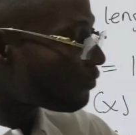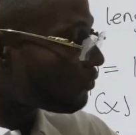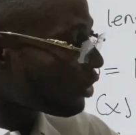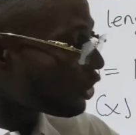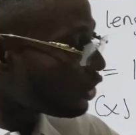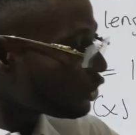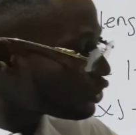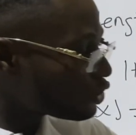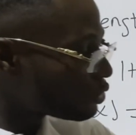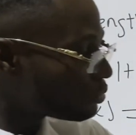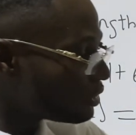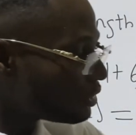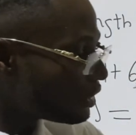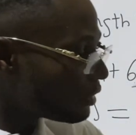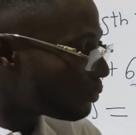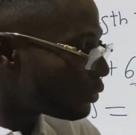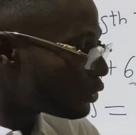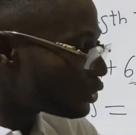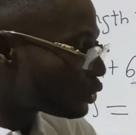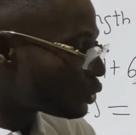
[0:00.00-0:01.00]
for you to be
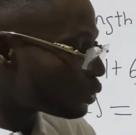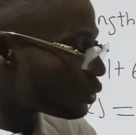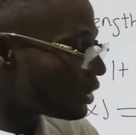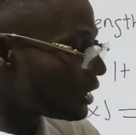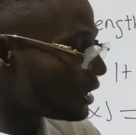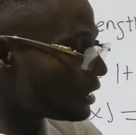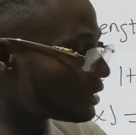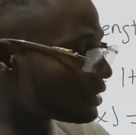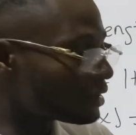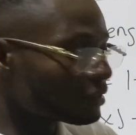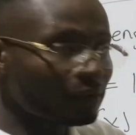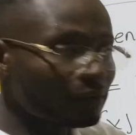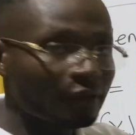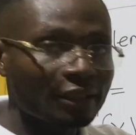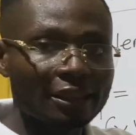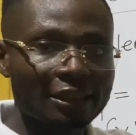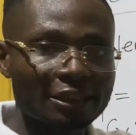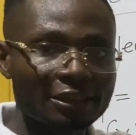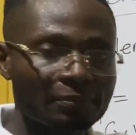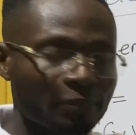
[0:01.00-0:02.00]
able to
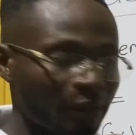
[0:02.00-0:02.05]
integrate this